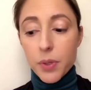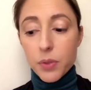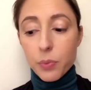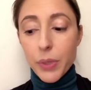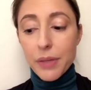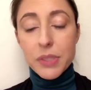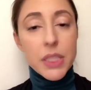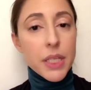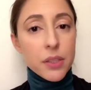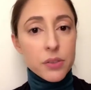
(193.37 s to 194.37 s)
We have to
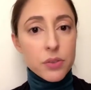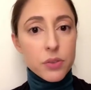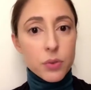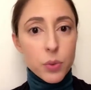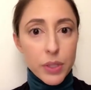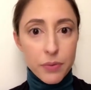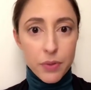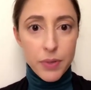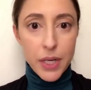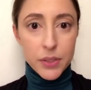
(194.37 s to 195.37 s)
take in quite a few
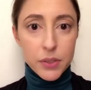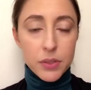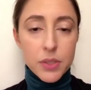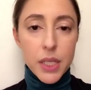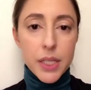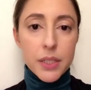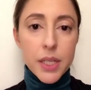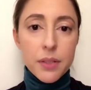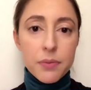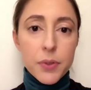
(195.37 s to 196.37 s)
factors,
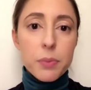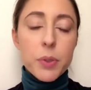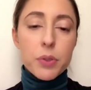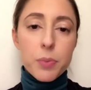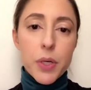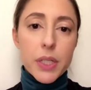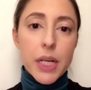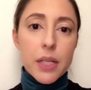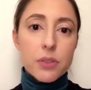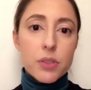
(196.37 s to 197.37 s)
and for the most part it
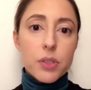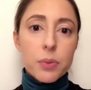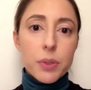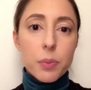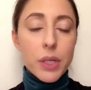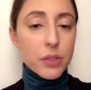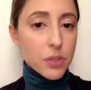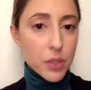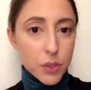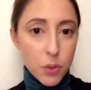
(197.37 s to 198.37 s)
has to do with what is
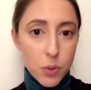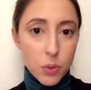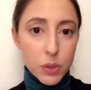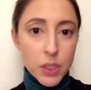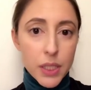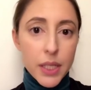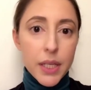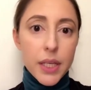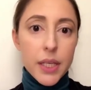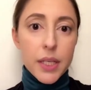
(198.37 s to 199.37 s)
our goal
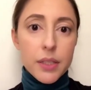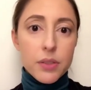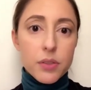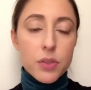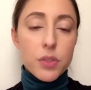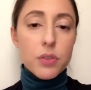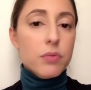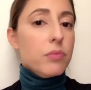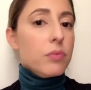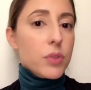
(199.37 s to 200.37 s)
in
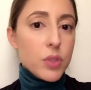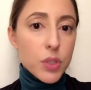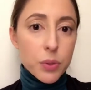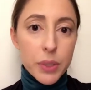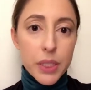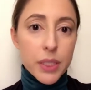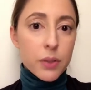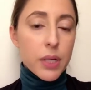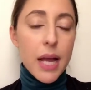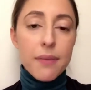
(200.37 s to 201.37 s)
doing
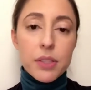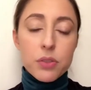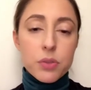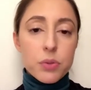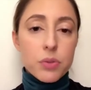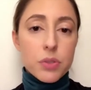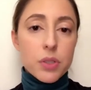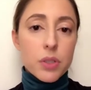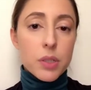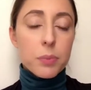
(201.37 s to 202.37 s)
or having the students
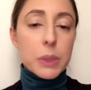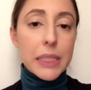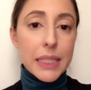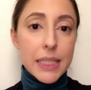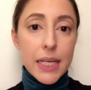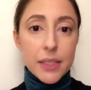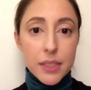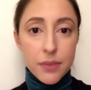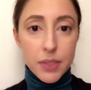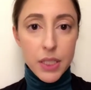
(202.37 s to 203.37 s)
complete the
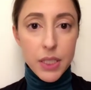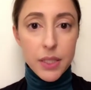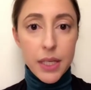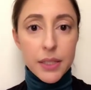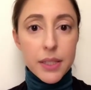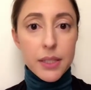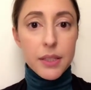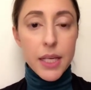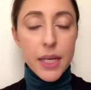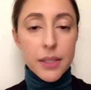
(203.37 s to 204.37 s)
activity
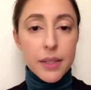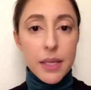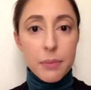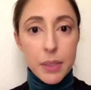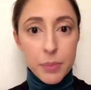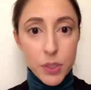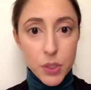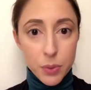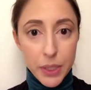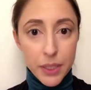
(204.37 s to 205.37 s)
that they might be
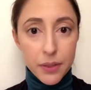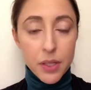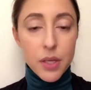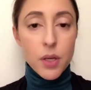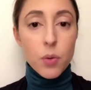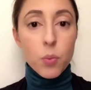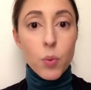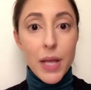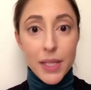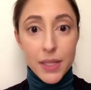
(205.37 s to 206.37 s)
doing
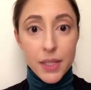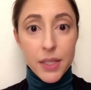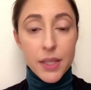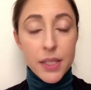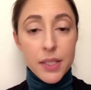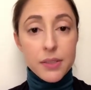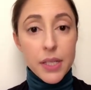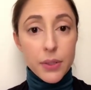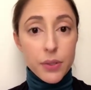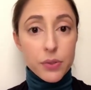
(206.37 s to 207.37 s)
when these
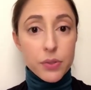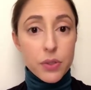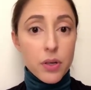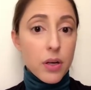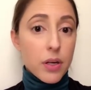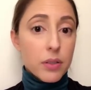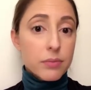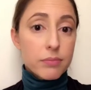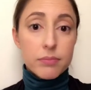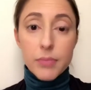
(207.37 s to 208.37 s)
errors are
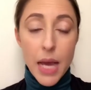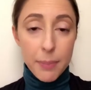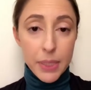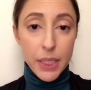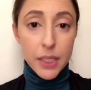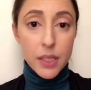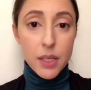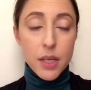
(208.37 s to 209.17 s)
happening.